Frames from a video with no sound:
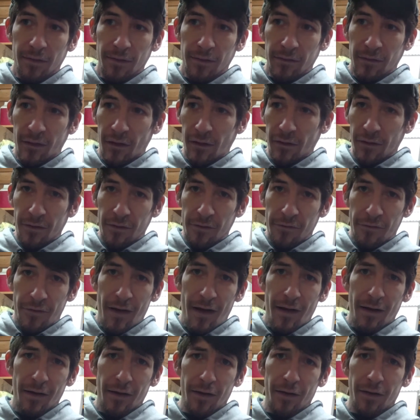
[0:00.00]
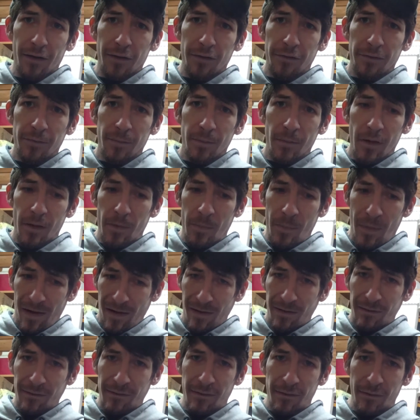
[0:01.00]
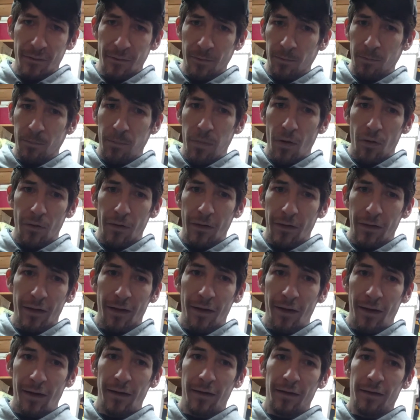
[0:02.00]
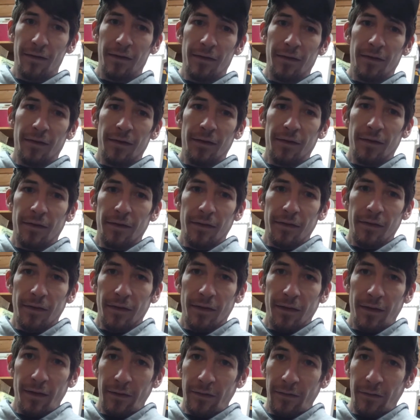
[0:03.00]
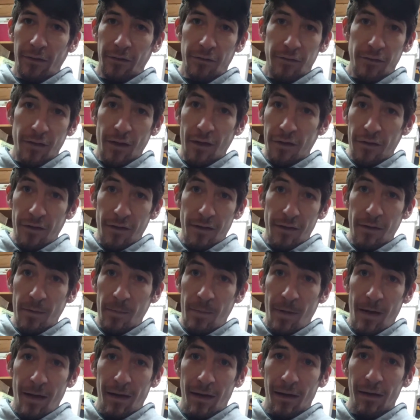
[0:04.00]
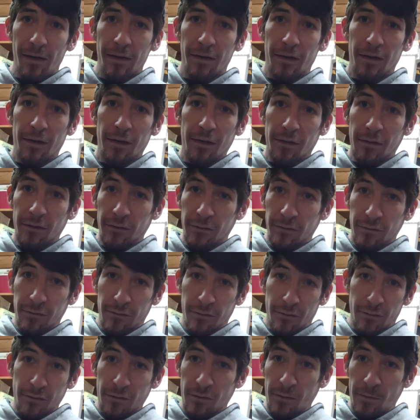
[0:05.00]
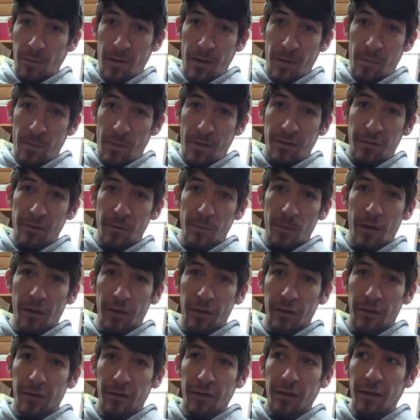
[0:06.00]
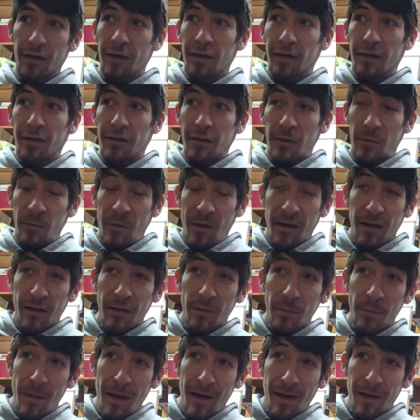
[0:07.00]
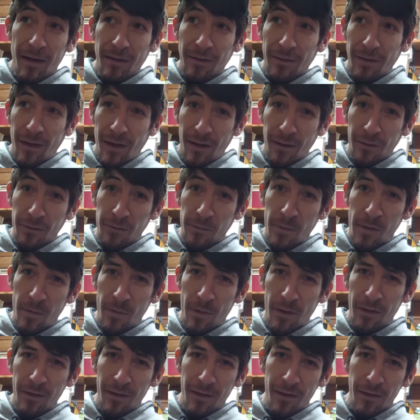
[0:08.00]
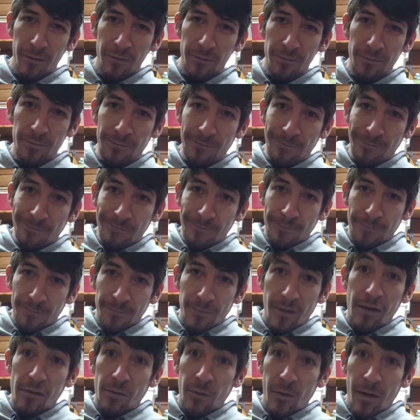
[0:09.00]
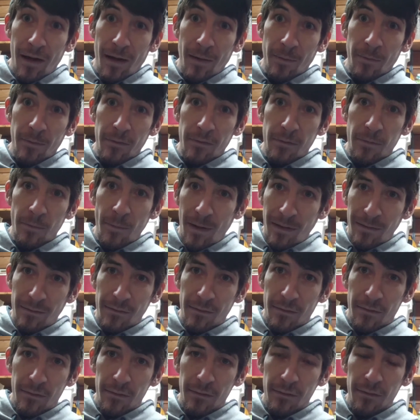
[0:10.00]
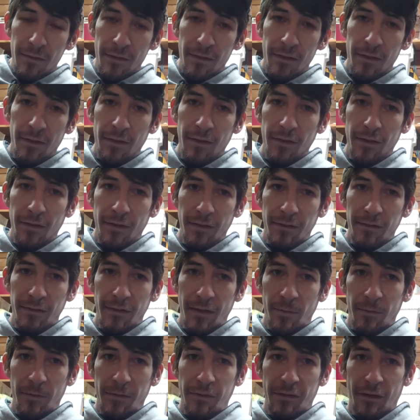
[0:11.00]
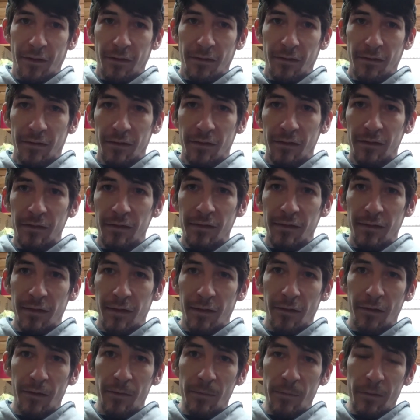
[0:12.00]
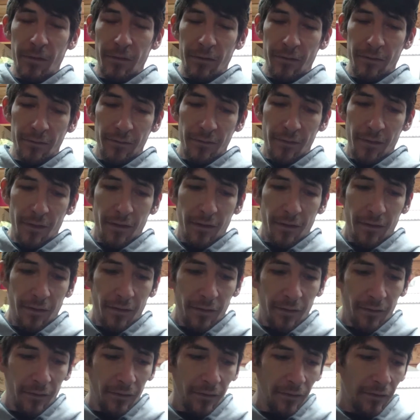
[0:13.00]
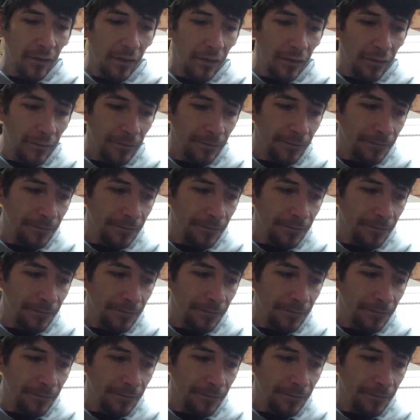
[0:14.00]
turning the fire off, but the pan's still boiling hot. And there's nothing in the pan, just a little bitty piece of butter. You may come back and the house be burnt down. That's what happens, basically. Except it turns into syrup. So,